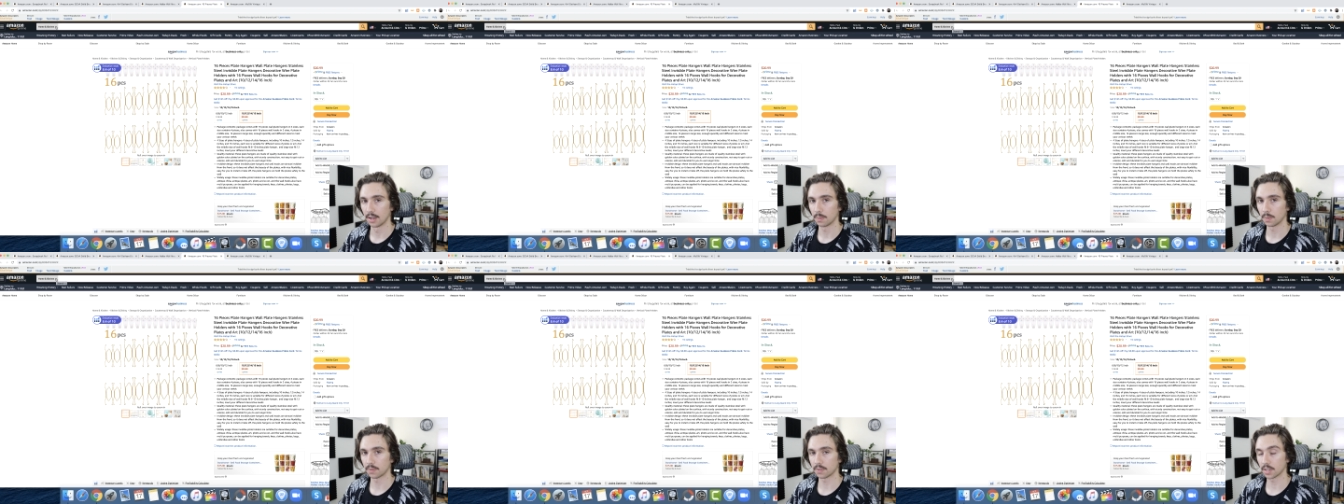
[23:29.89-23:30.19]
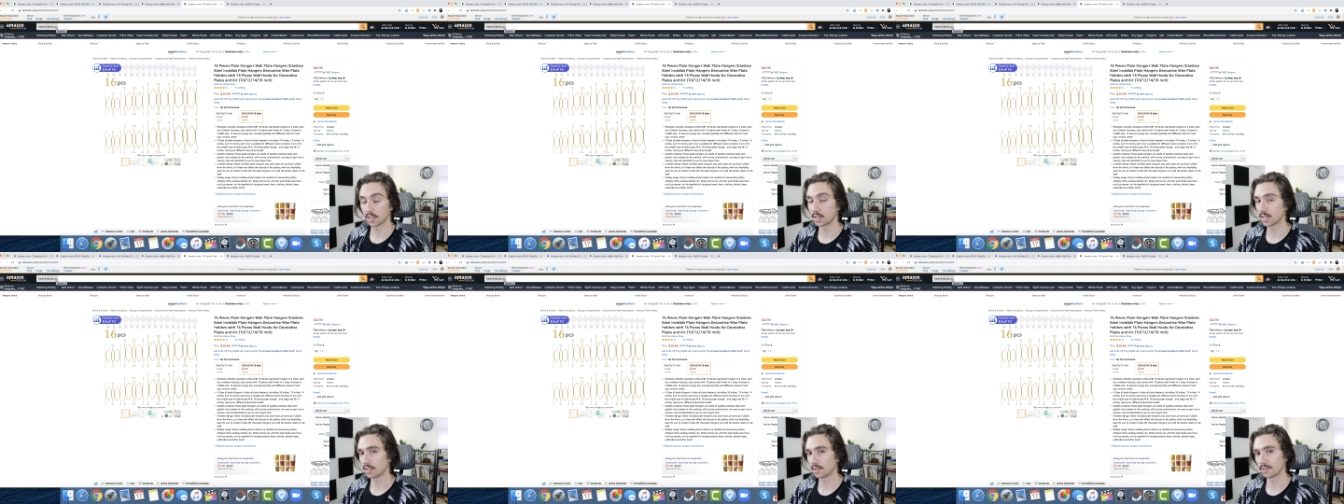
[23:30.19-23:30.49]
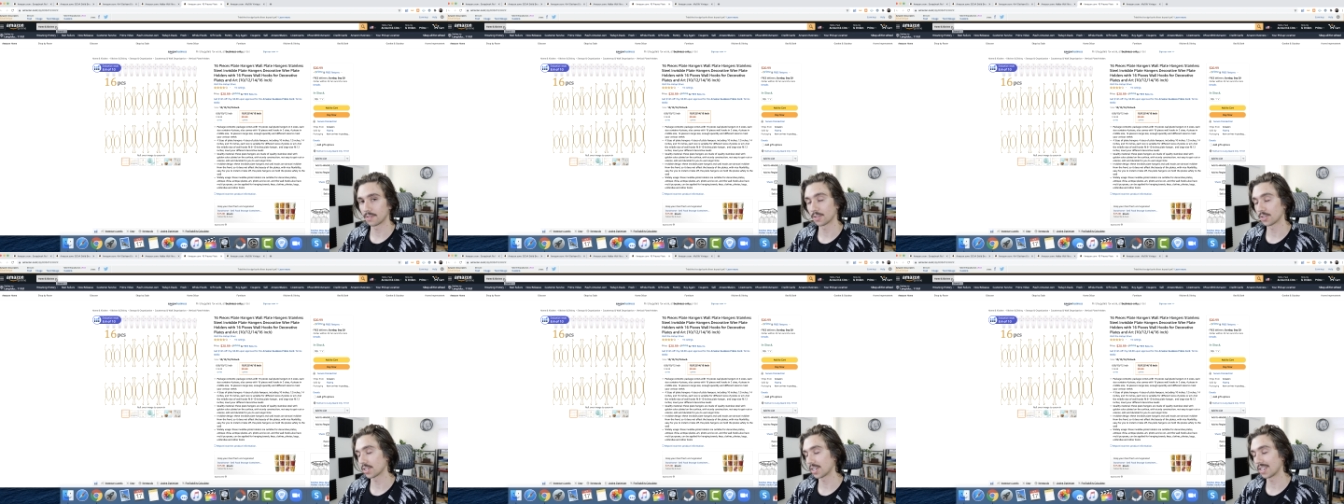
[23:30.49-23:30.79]
If,
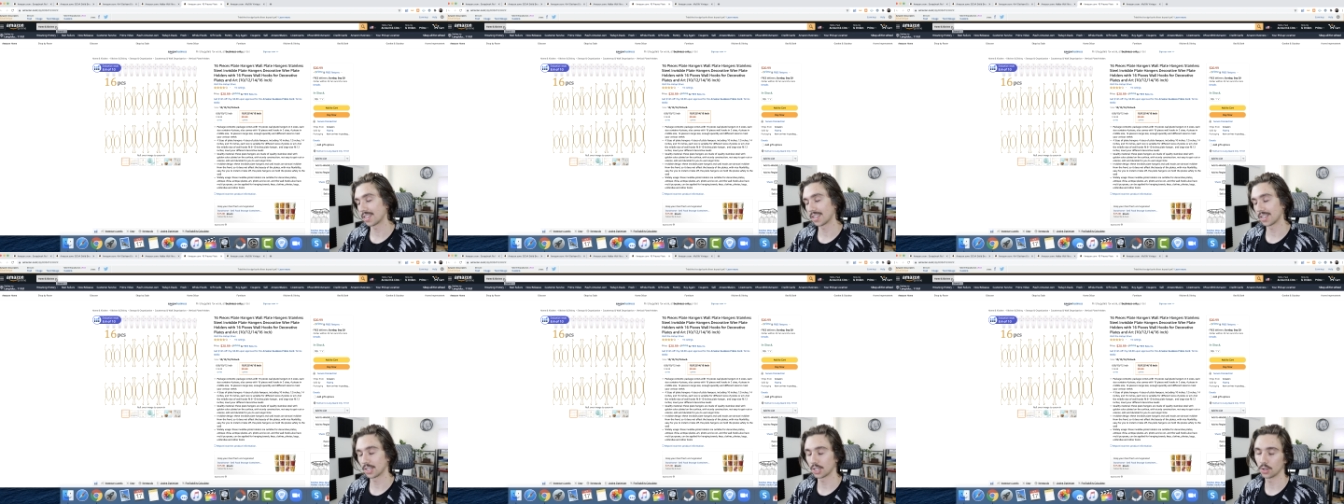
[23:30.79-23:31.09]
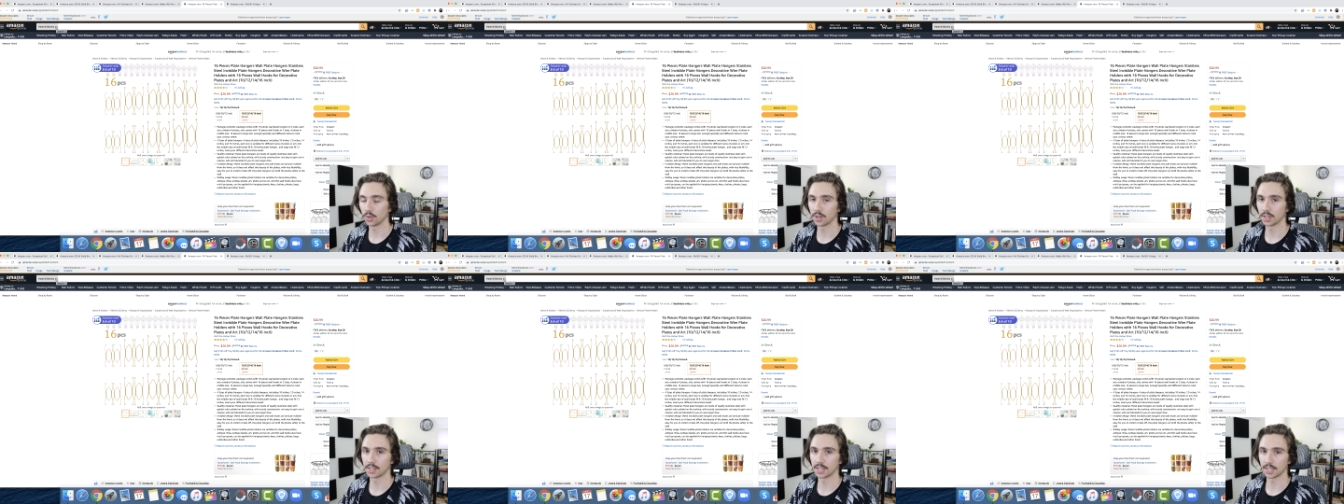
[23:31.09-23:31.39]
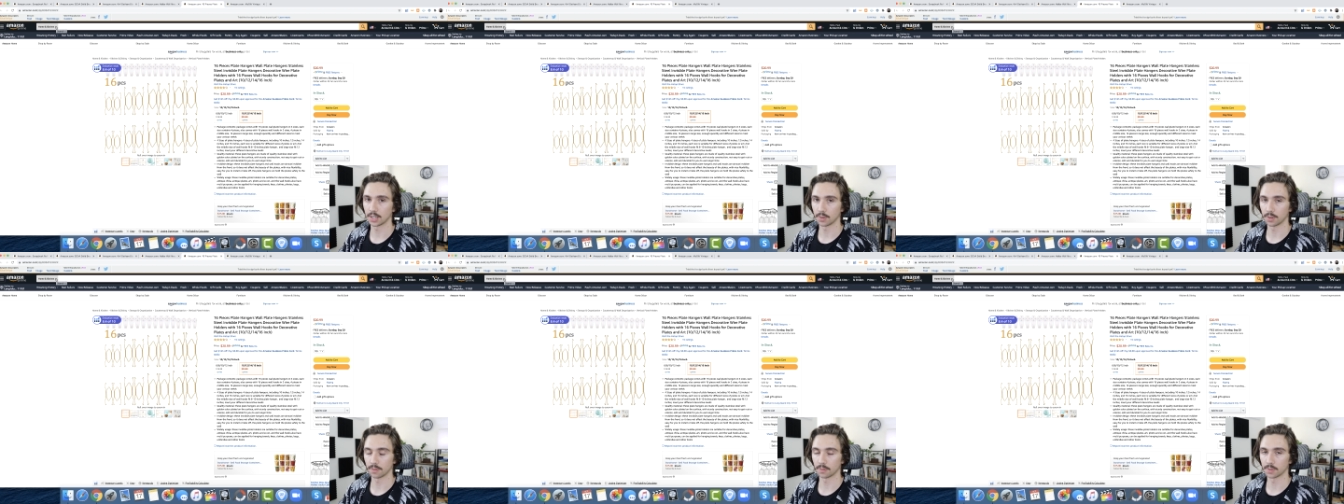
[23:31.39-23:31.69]
if there's anything you could
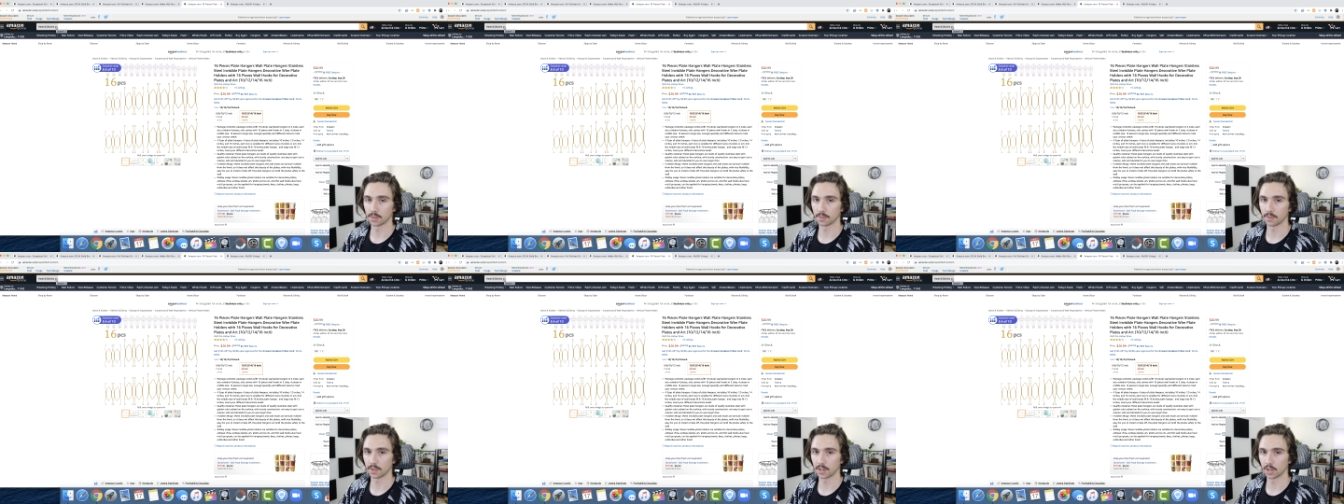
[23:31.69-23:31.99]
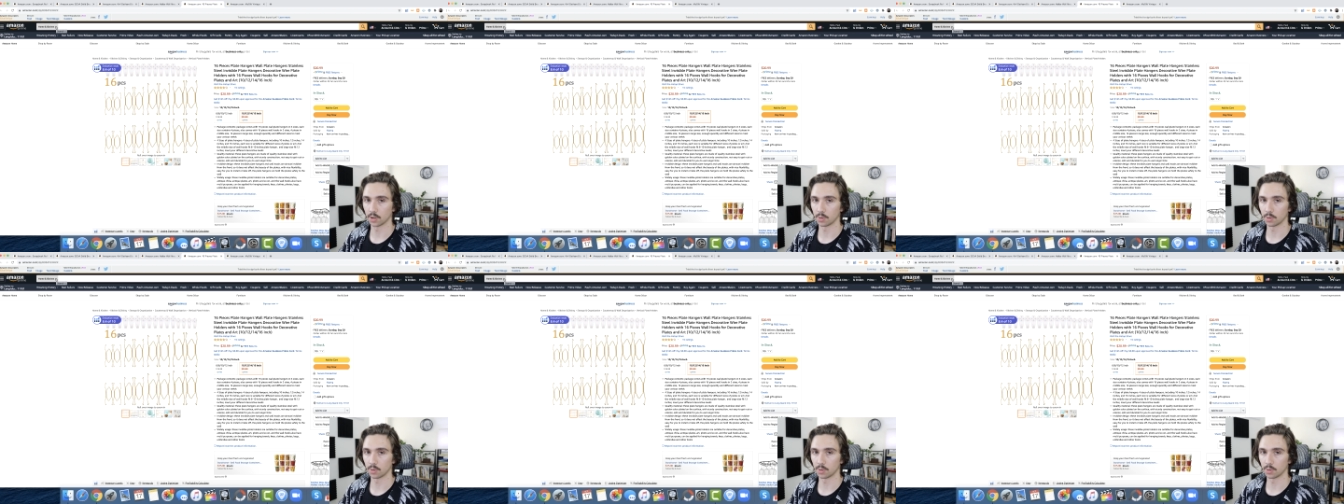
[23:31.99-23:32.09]
take away from this video,